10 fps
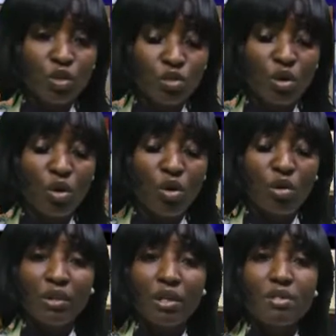sure
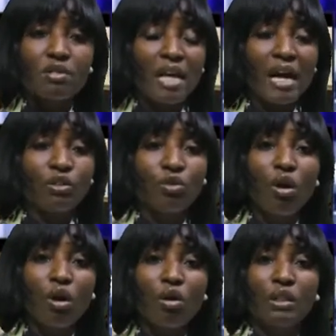things are
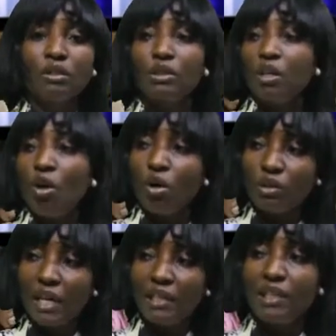done
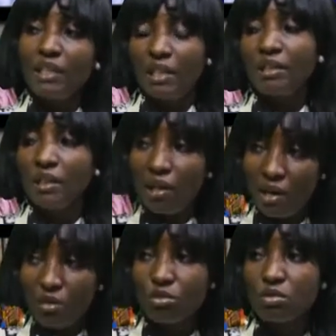orderly in the
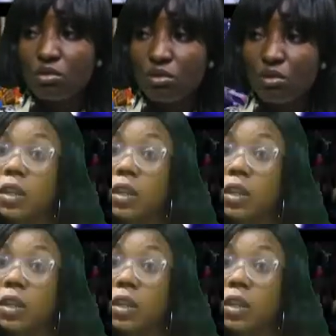house.